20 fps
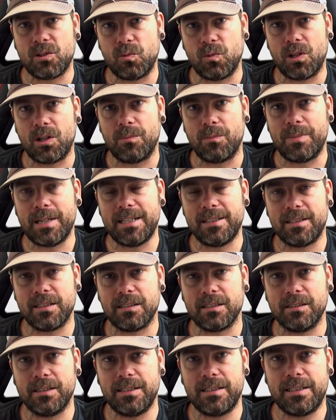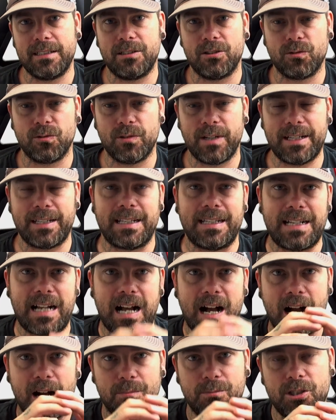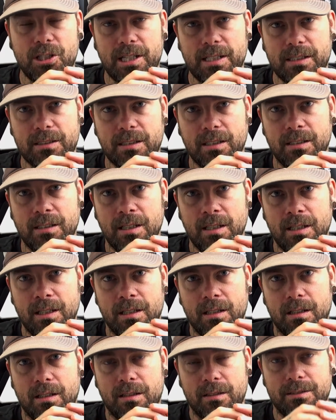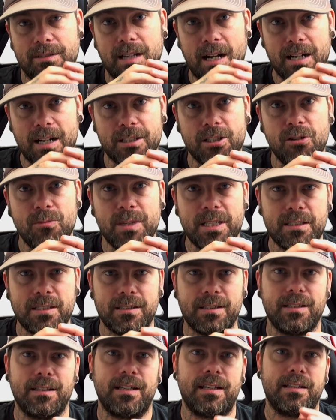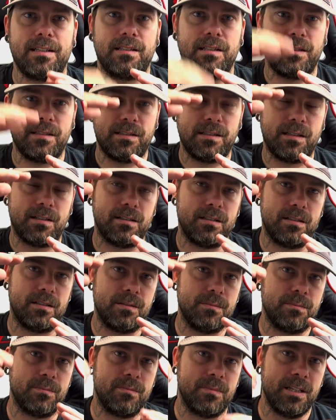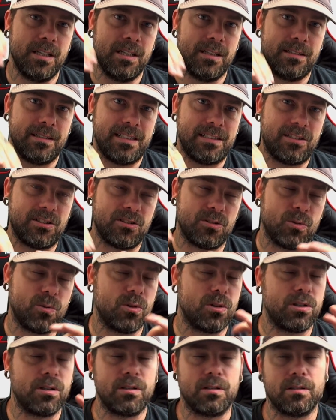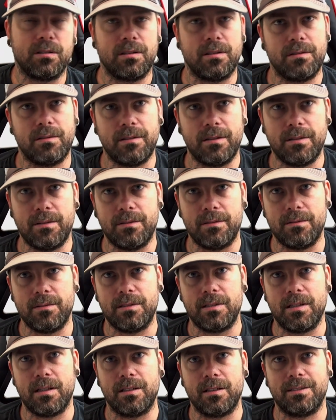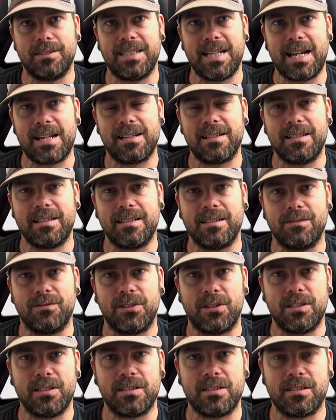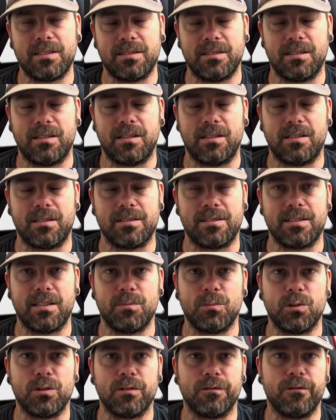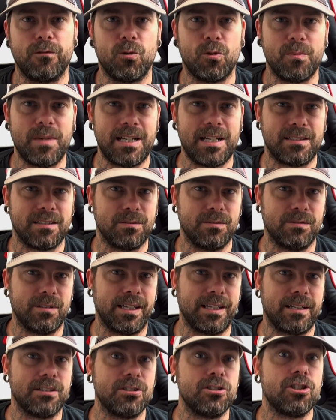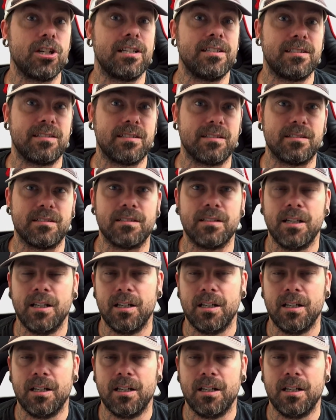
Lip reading: where basically they create an object document, and they store data in a very similar to format to like JSON